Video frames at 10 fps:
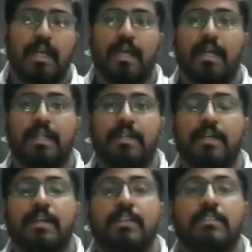and
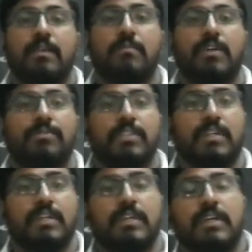some of
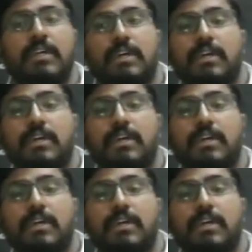the